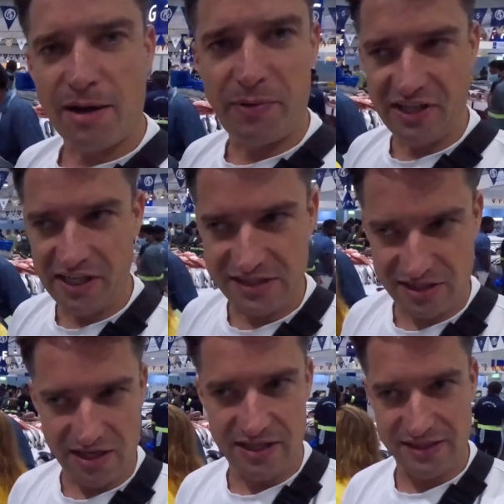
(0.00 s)
on how
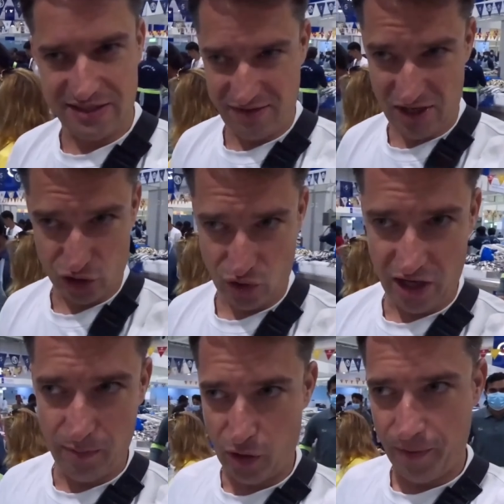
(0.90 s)
to tell if a fish is
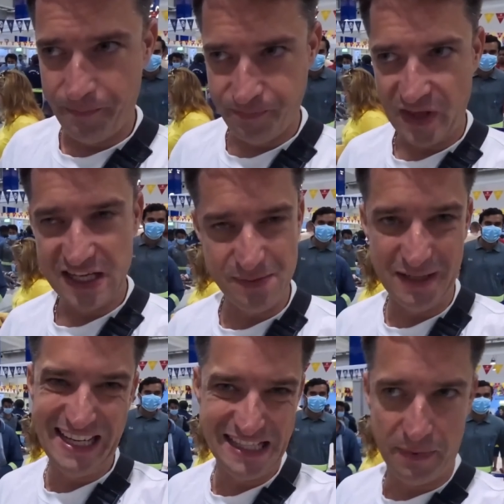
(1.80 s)
fresh:
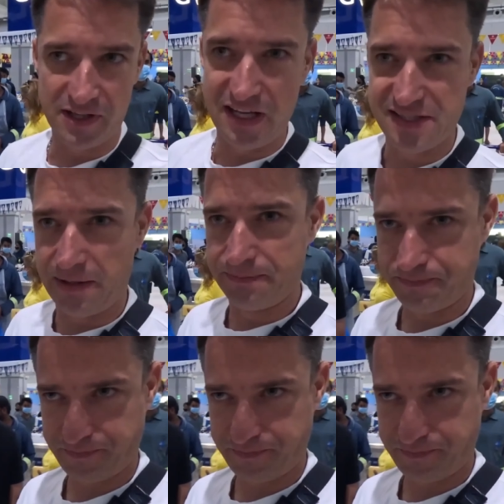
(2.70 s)
check its eyes.